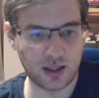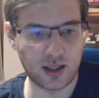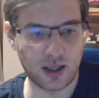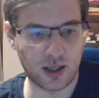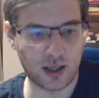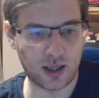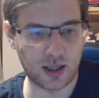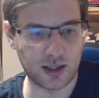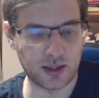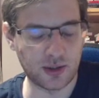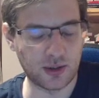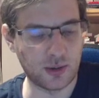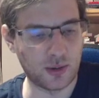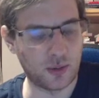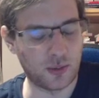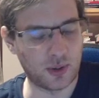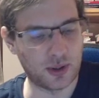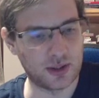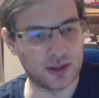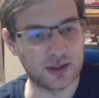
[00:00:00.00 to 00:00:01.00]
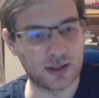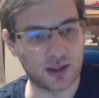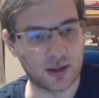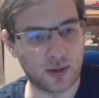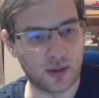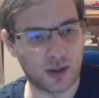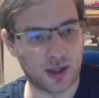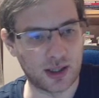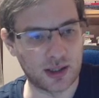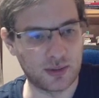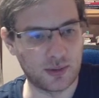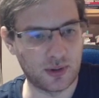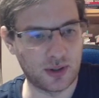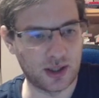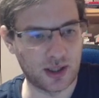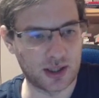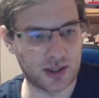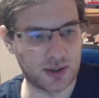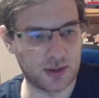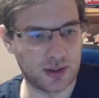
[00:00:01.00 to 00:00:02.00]
I don't know what is the correct word
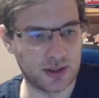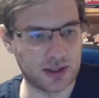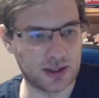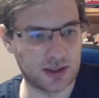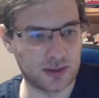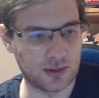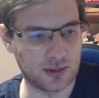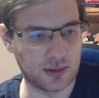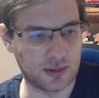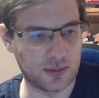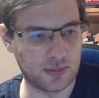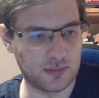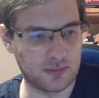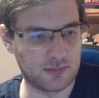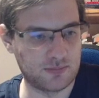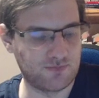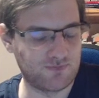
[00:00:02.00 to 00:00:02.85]
actually. So